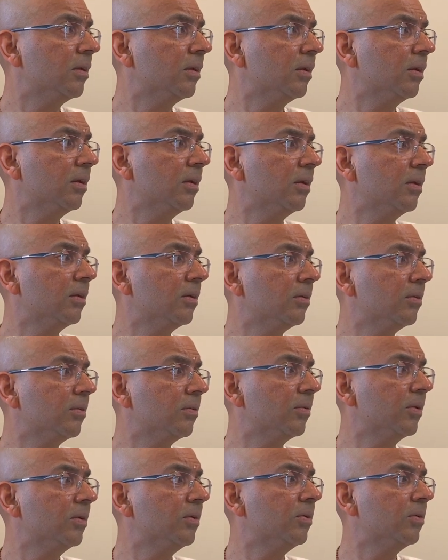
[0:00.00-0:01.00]
Huh?
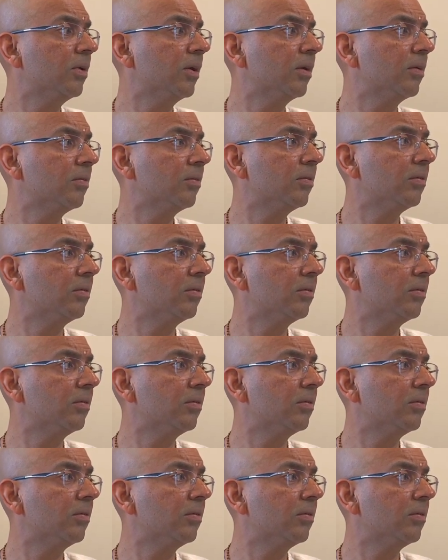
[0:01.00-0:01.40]
One you have.